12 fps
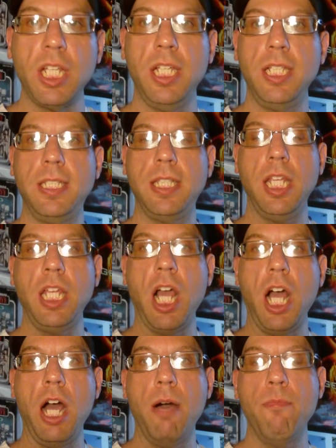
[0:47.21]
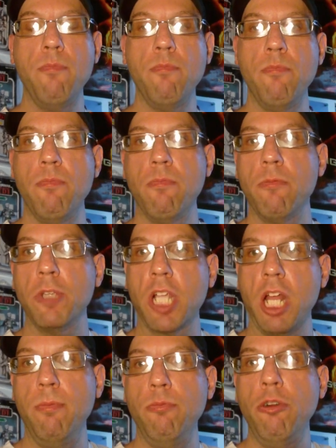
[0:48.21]
is the
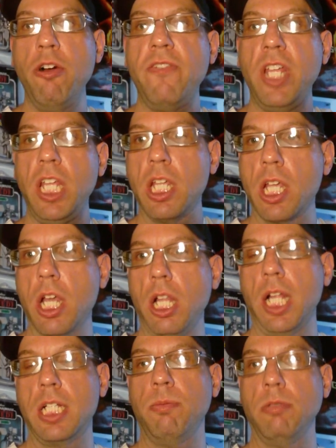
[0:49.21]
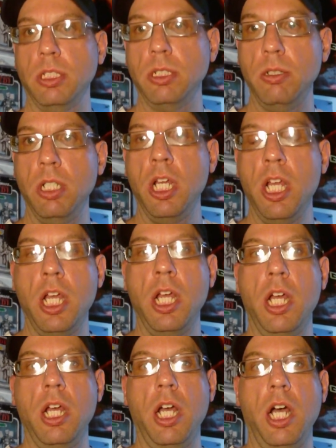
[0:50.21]
kind of movie collectibles,
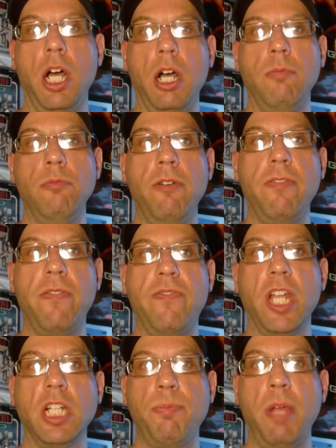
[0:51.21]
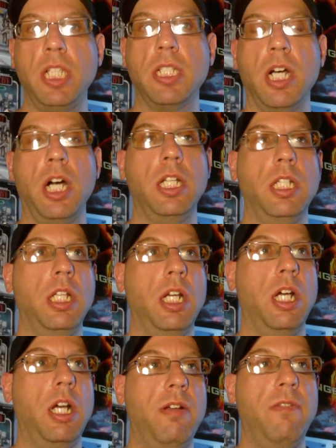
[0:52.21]
movie figures based on
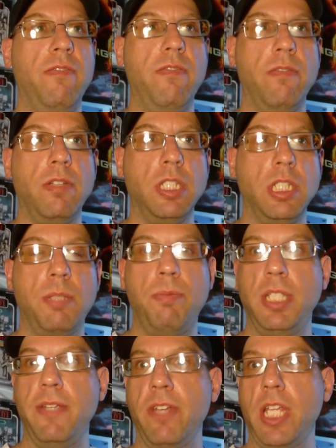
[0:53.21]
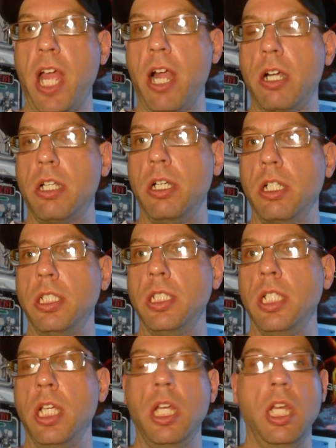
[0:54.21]
specific
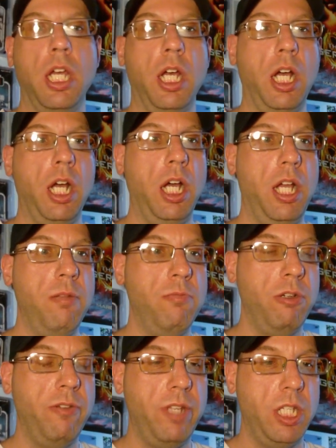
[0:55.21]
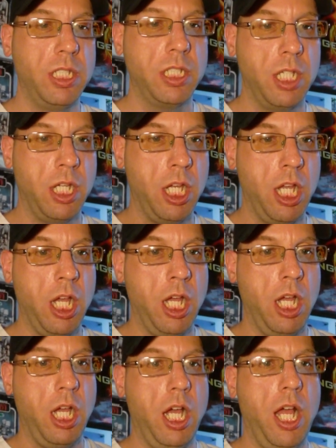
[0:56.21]
characters in movies,
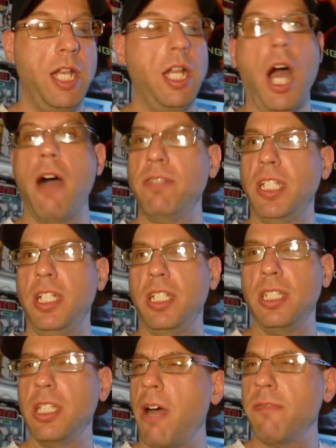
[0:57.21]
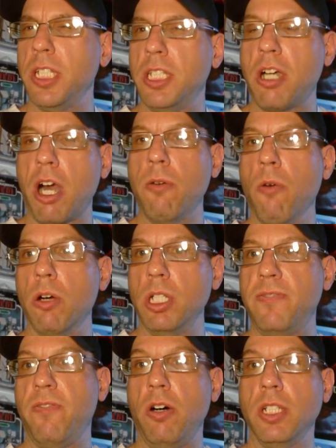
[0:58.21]
and obviously Star
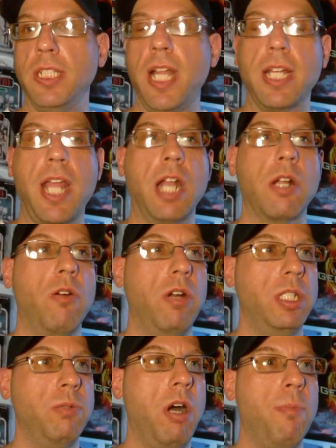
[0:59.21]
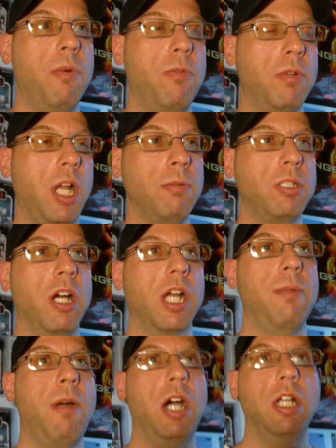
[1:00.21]
Wars falls in that category as well. But what I'm
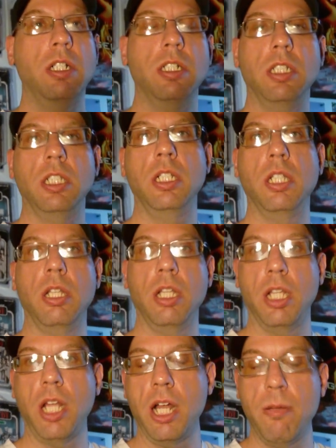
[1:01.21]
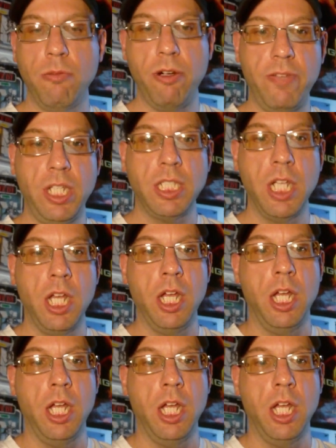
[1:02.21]
talking about are a lot of movies.